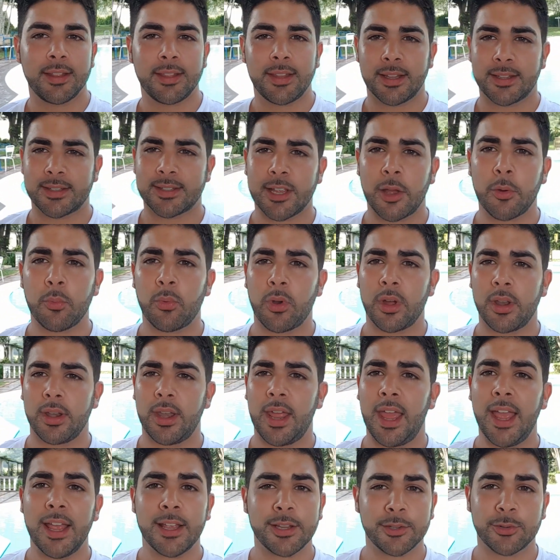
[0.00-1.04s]
that someone
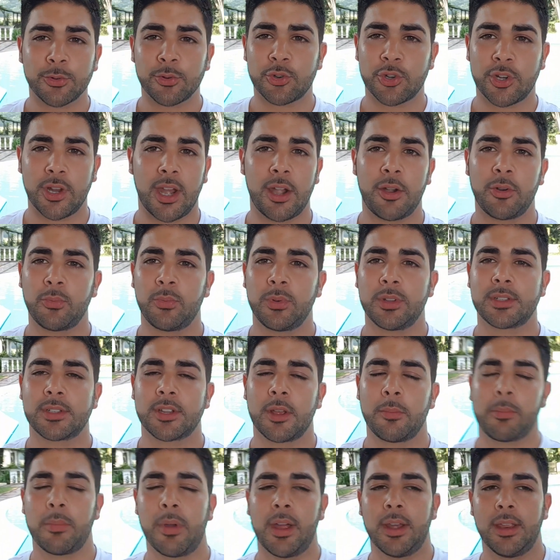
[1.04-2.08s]
has to share it with
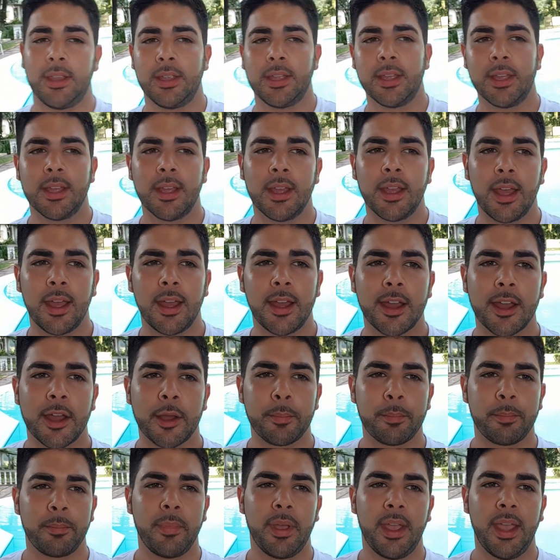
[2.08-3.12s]
somebody,
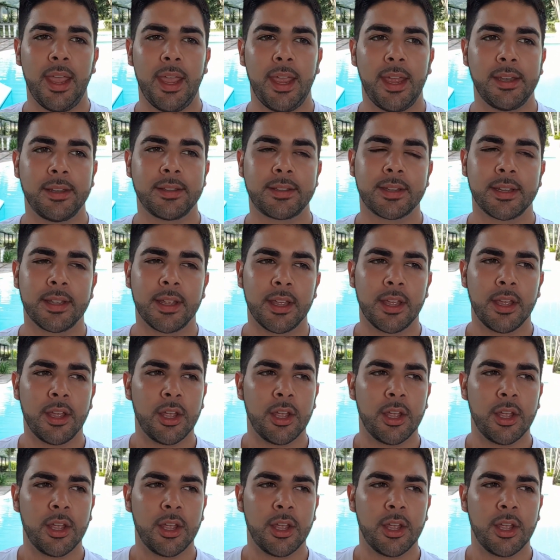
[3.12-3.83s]
and